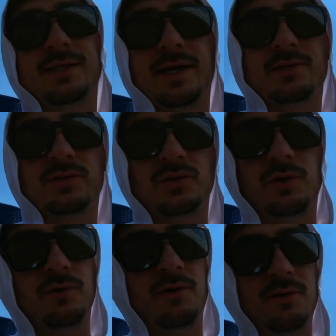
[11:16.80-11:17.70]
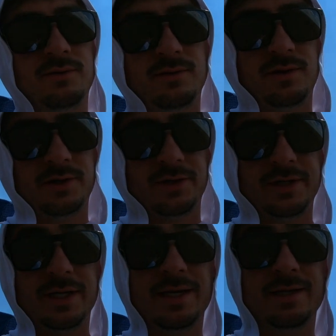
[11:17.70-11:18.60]
takes a toll on your
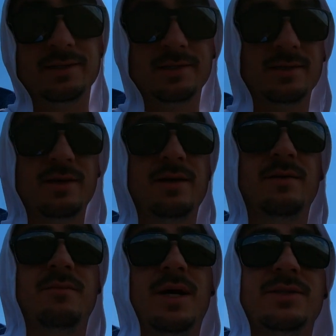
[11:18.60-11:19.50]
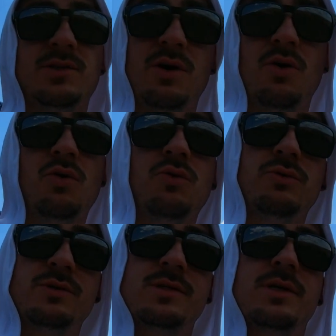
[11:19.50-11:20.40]
knees, my
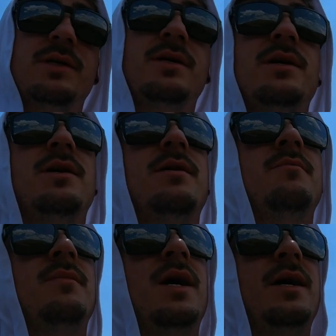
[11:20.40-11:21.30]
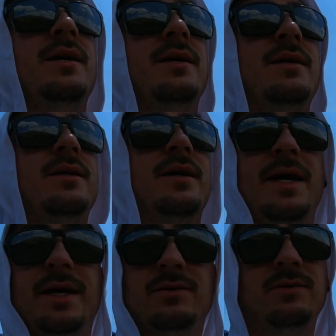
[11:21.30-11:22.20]
toes, my
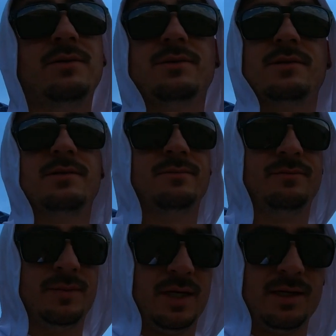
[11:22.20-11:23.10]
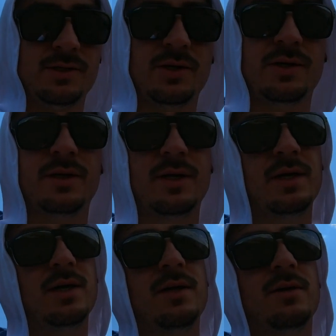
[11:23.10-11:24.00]
ankles, because you're
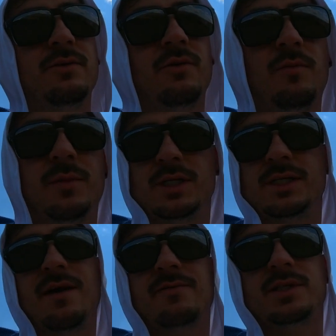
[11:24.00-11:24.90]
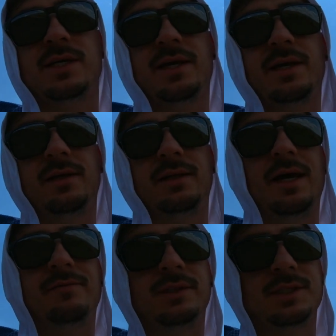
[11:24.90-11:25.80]
almost never taking a
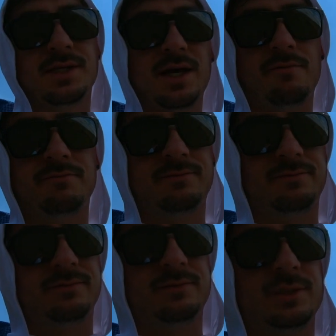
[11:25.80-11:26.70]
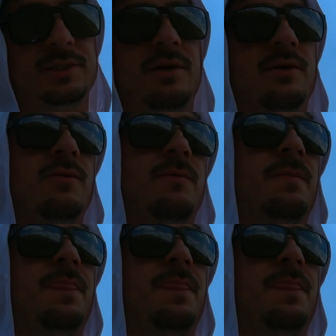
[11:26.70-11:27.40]
level step. So,